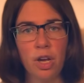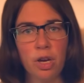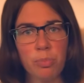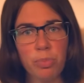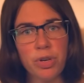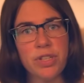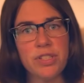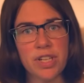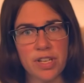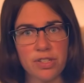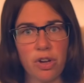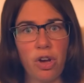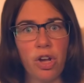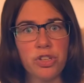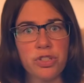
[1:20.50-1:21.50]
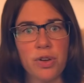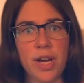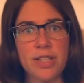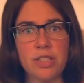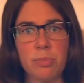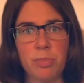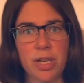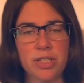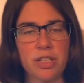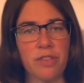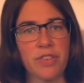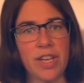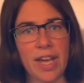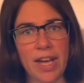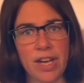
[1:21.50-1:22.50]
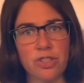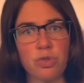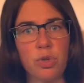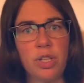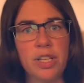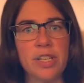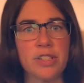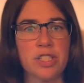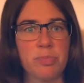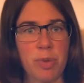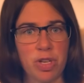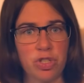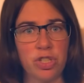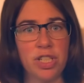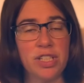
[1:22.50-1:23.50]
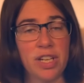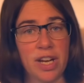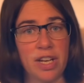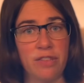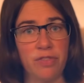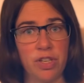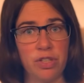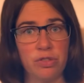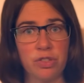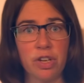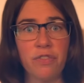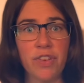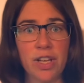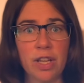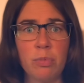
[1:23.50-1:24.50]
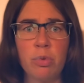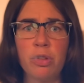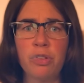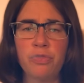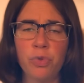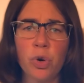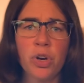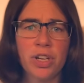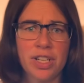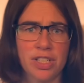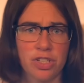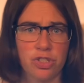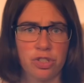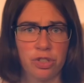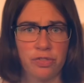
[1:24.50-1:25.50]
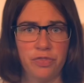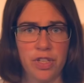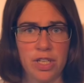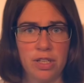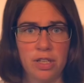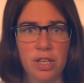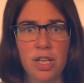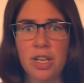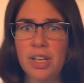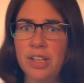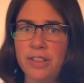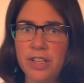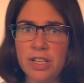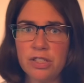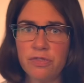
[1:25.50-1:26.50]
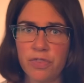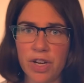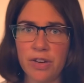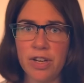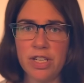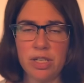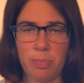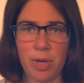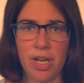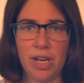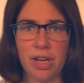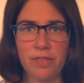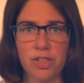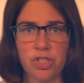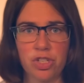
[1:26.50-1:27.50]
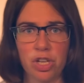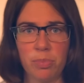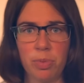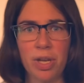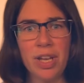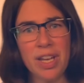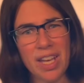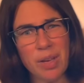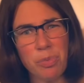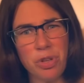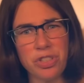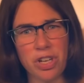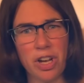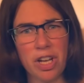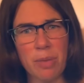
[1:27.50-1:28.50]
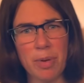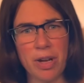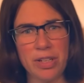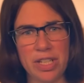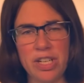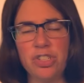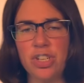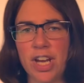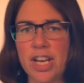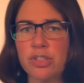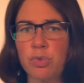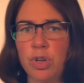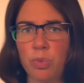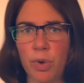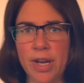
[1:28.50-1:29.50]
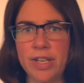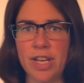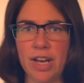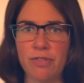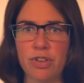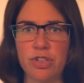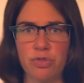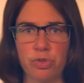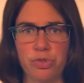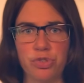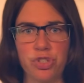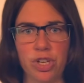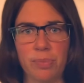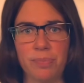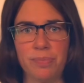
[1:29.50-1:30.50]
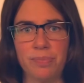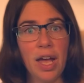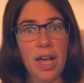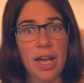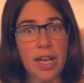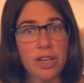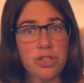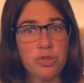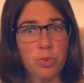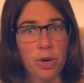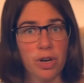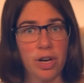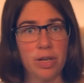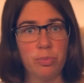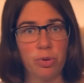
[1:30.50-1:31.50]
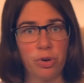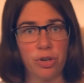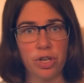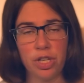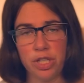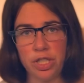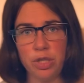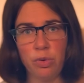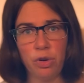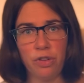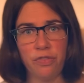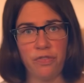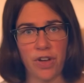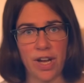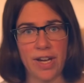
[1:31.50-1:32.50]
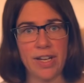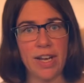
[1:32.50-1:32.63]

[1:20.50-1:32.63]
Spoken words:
Princess also has a mix of casual and specialty dining venues available for an additional fee. These vary depending on the ship, and we'll talk about each as we rank every cruise ship. Elsewhere on board, you will find